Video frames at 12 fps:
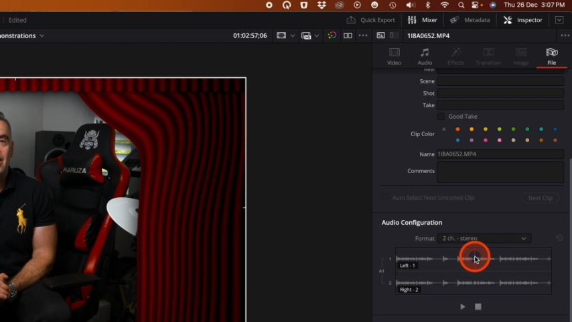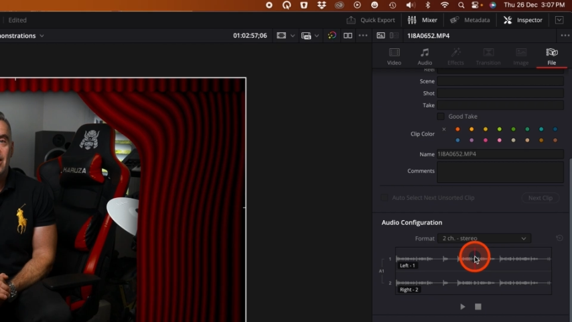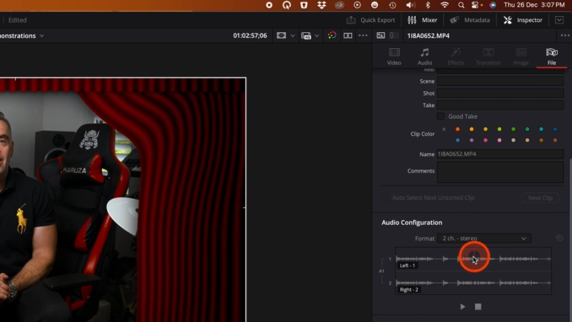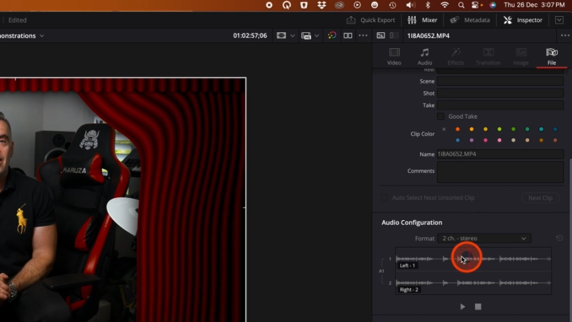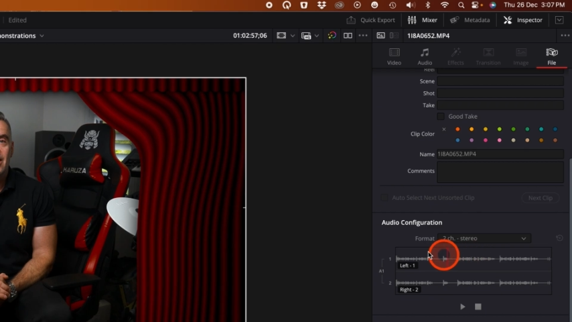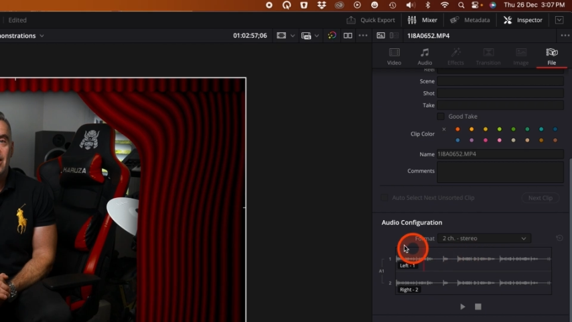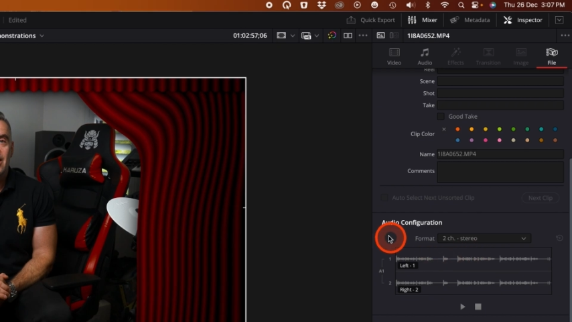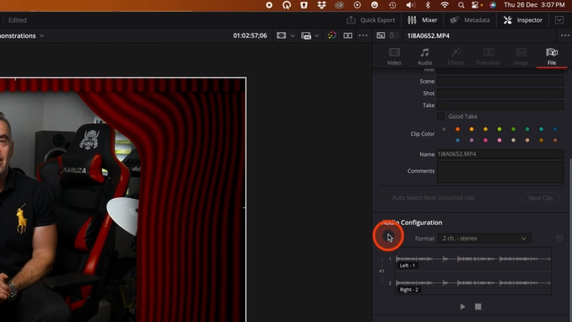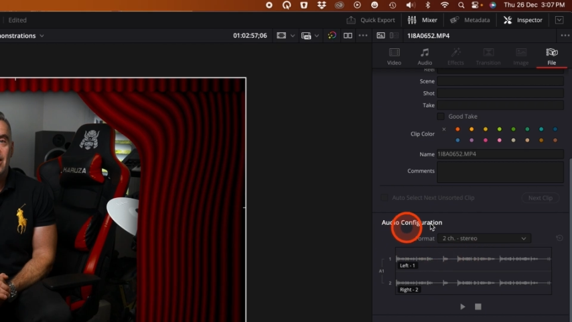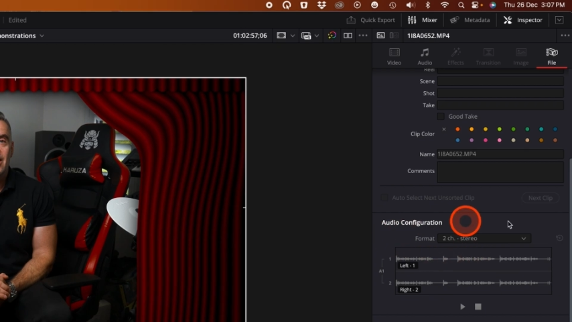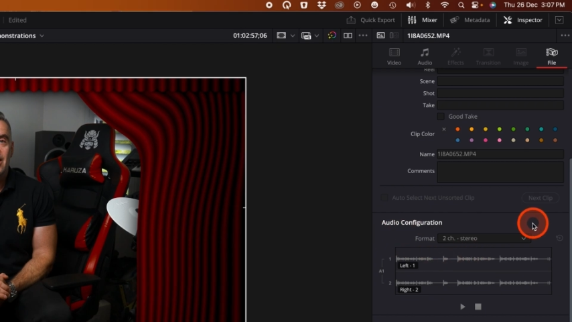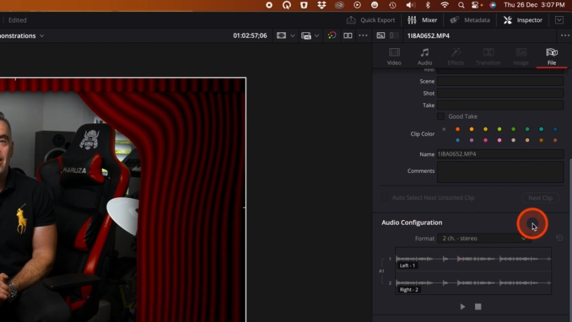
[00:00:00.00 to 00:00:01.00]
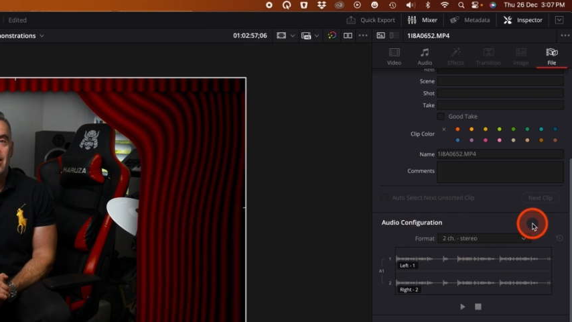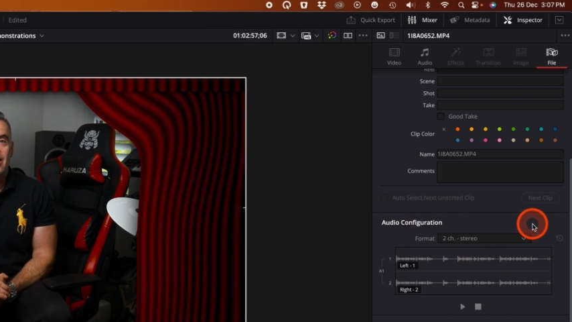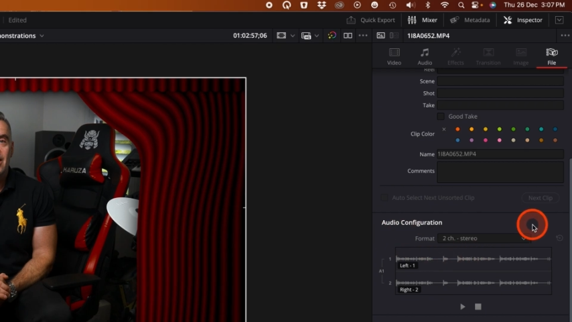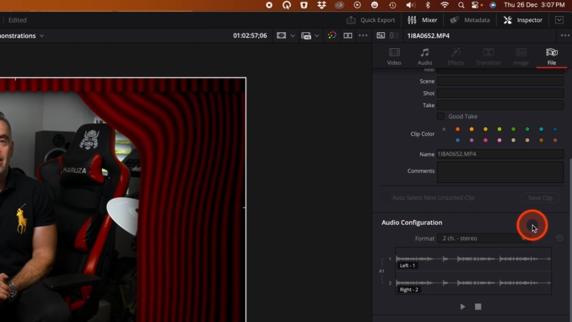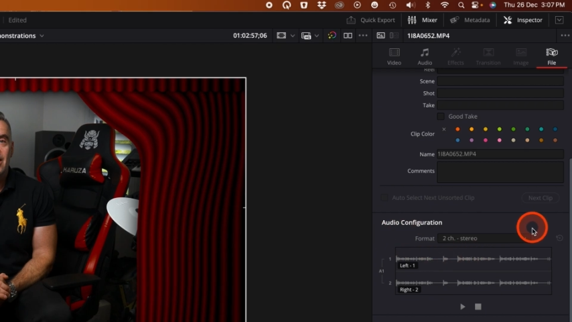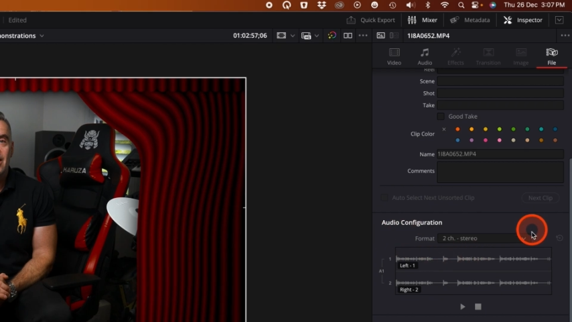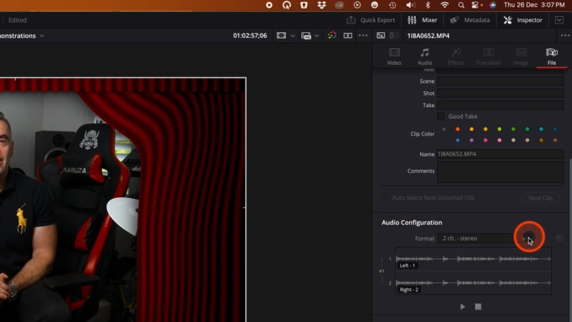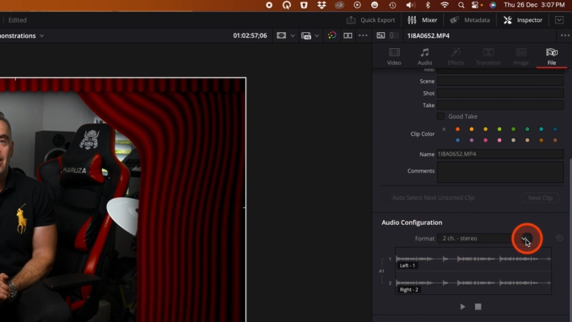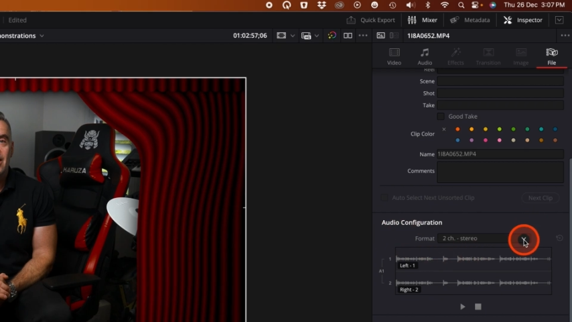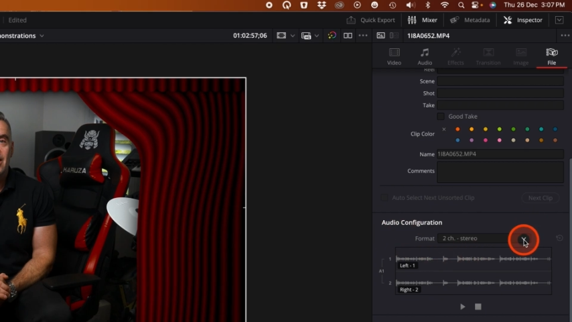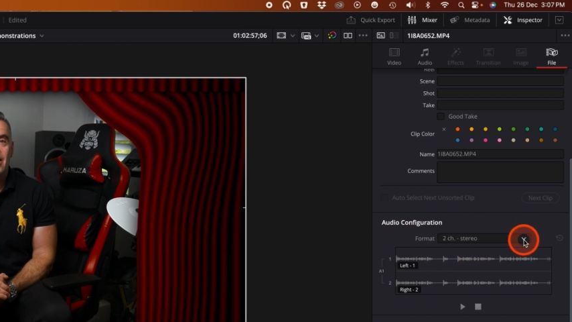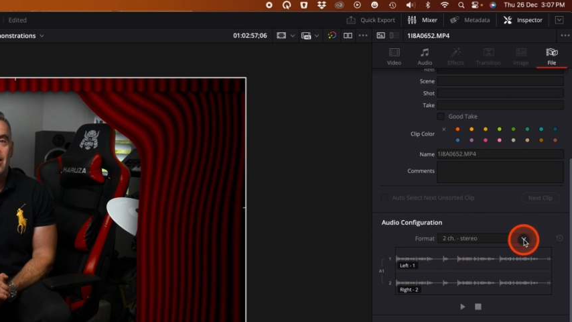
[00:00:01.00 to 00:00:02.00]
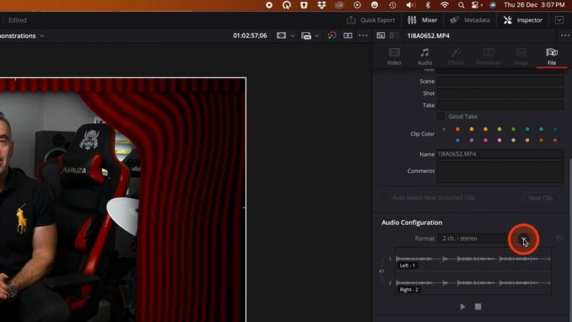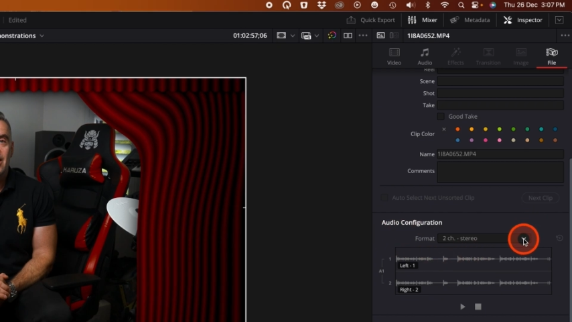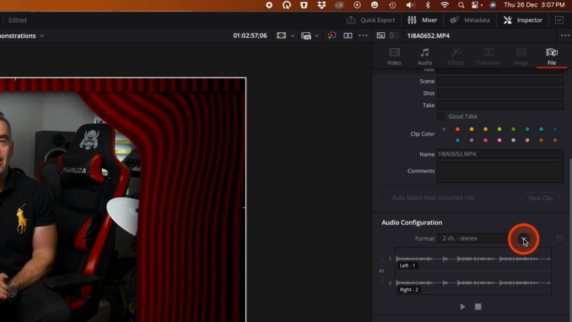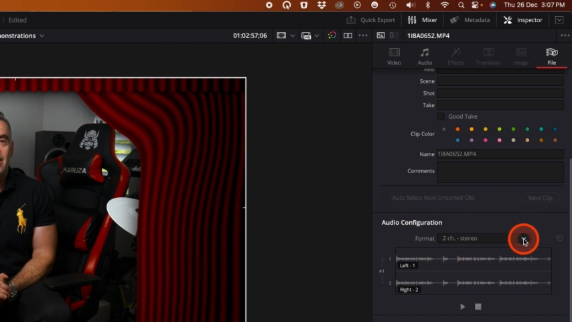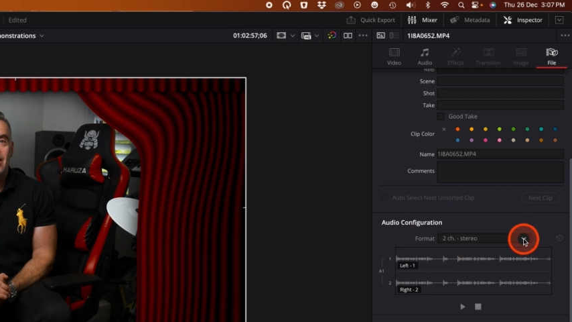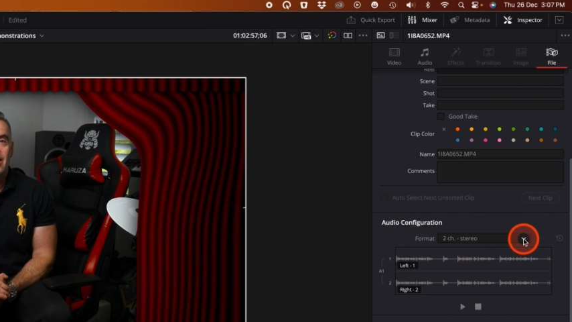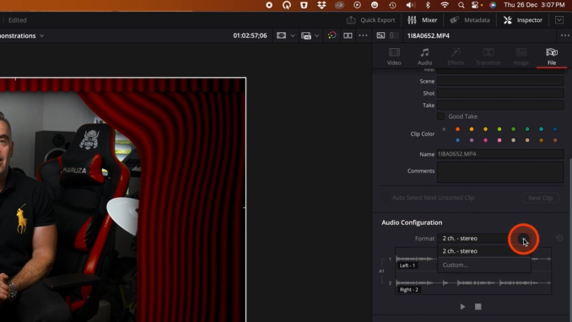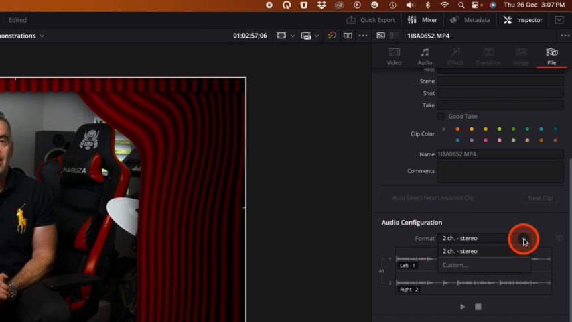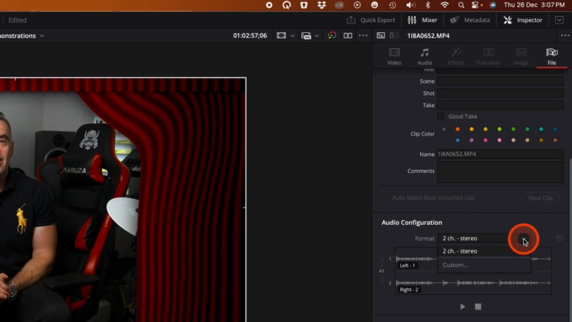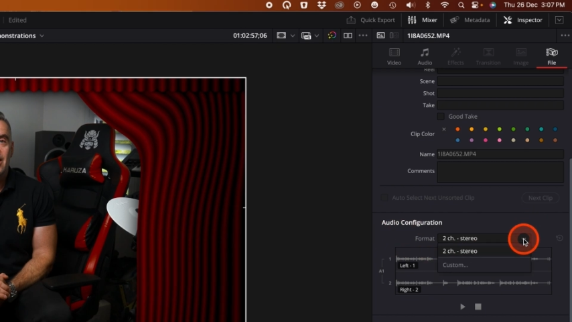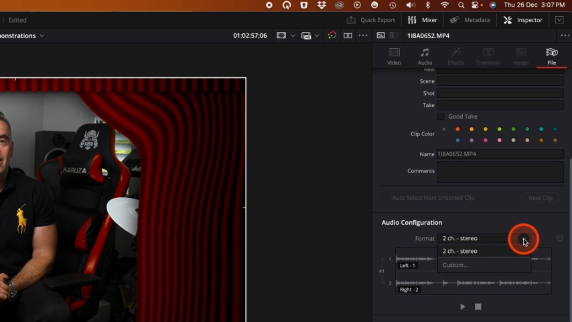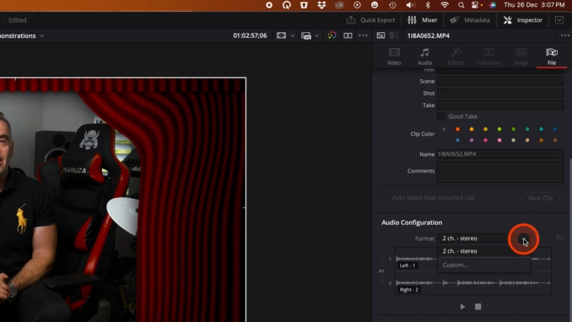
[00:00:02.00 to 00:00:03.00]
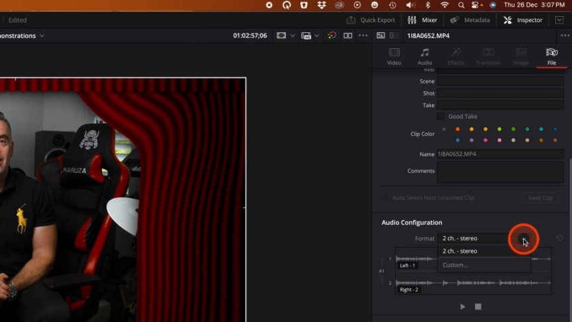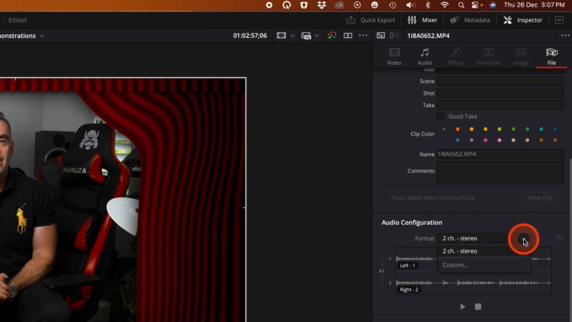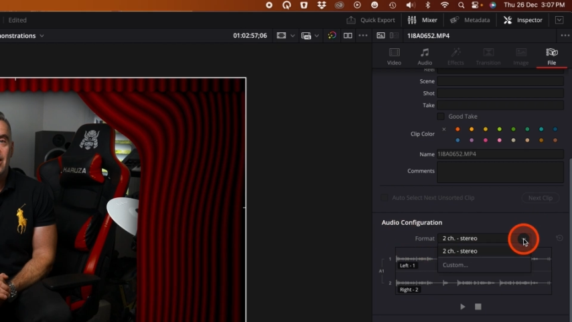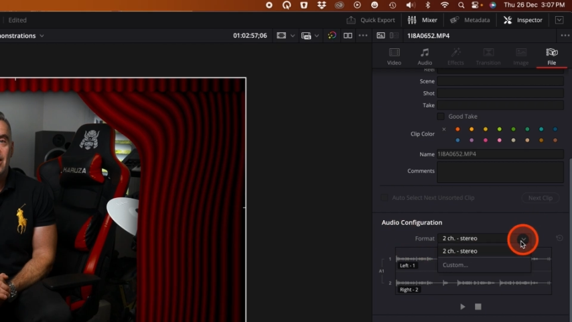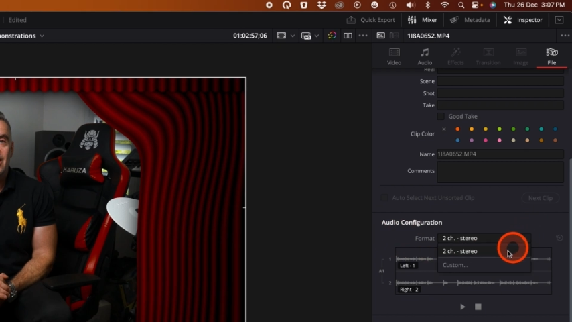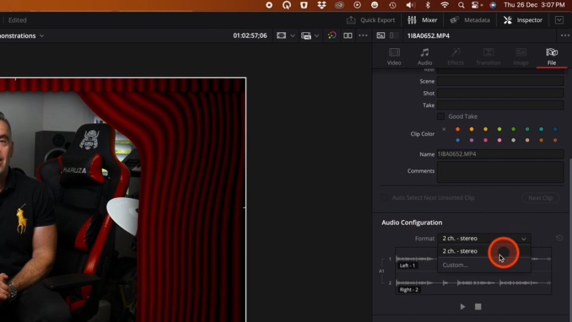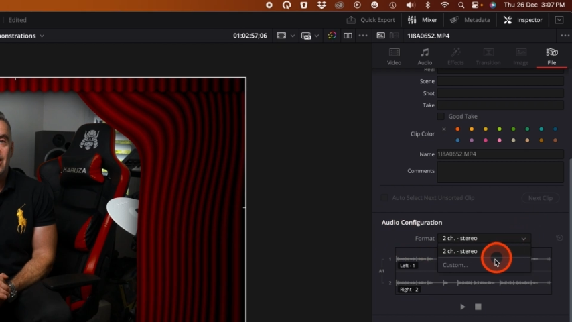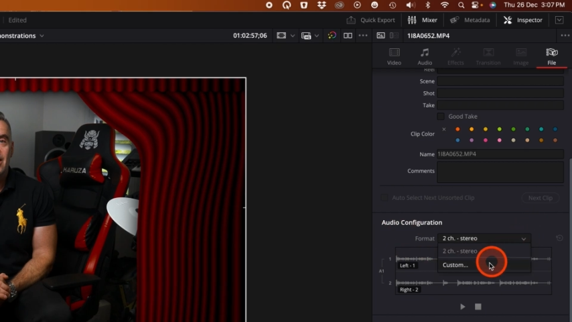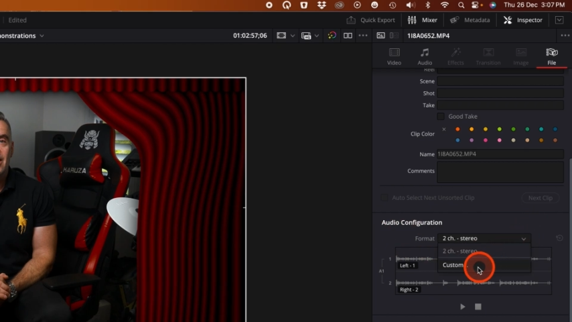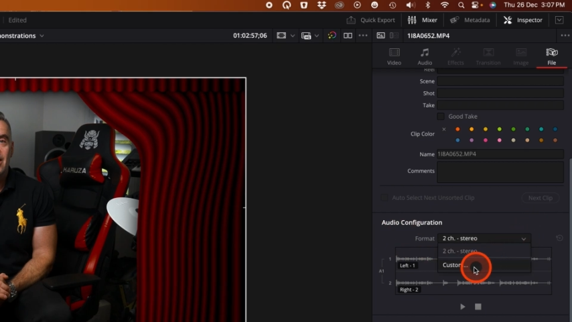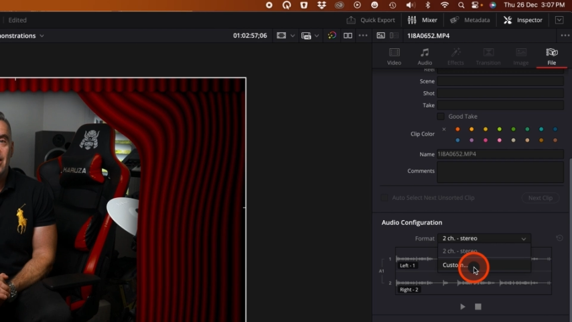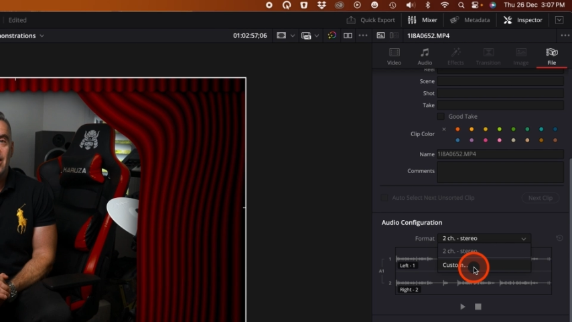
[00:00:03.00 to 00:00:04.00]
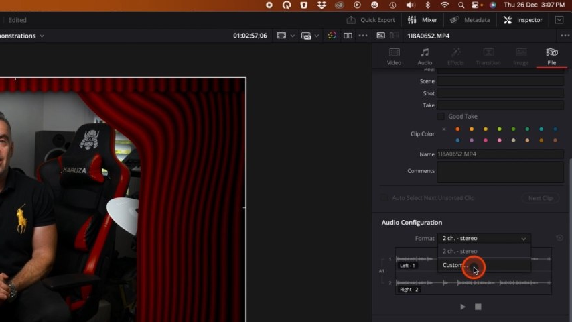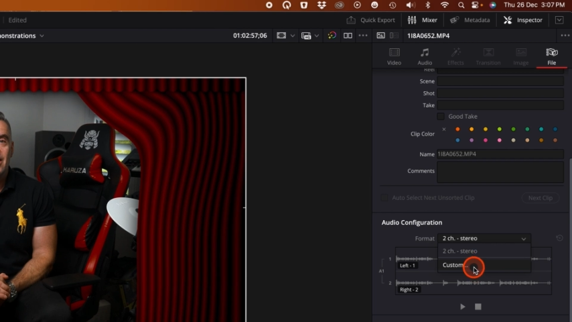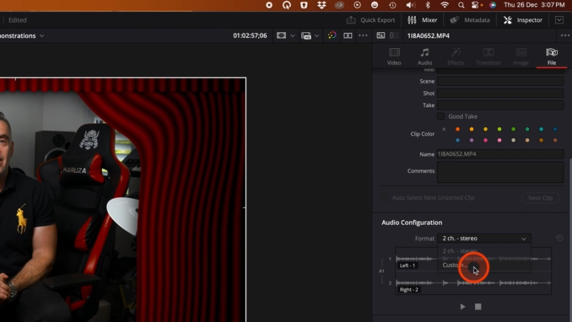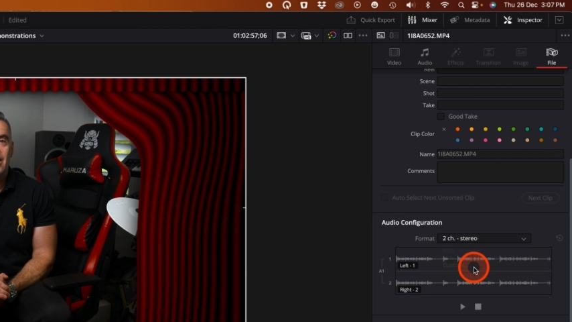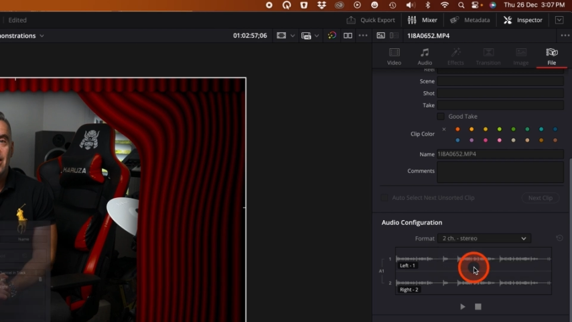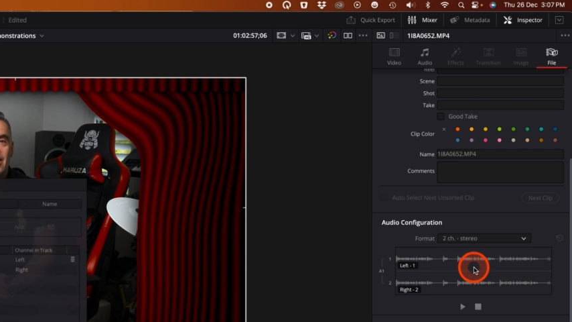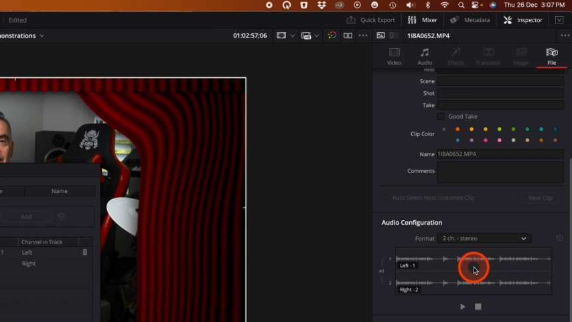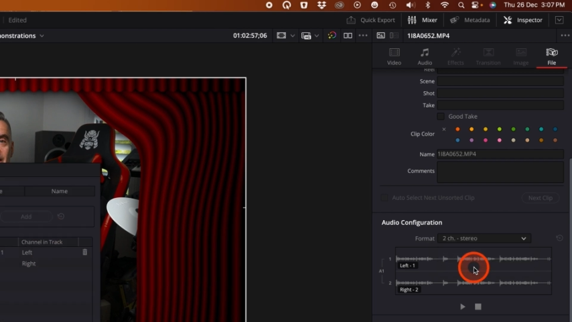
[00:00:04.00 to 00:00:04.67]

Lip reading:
No face is visible, so there are no lips to read.